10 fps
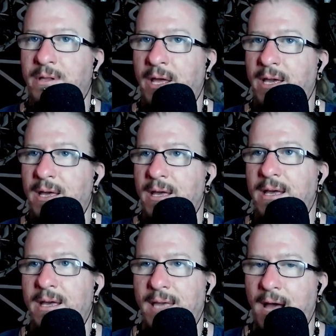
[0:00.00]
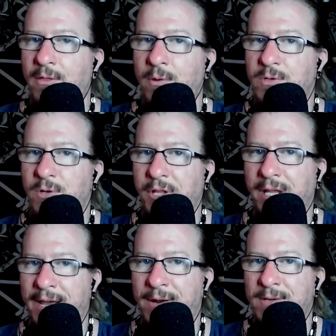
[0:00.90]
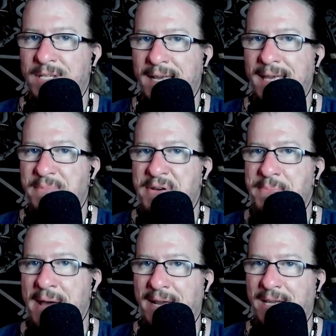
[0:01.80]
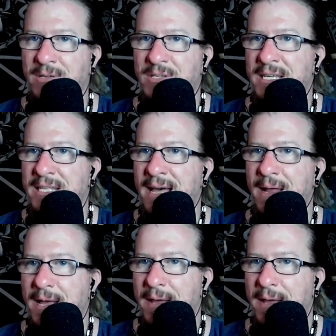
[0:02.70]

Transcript: Like, yeah, those are the layers that get peeled back, and you see that.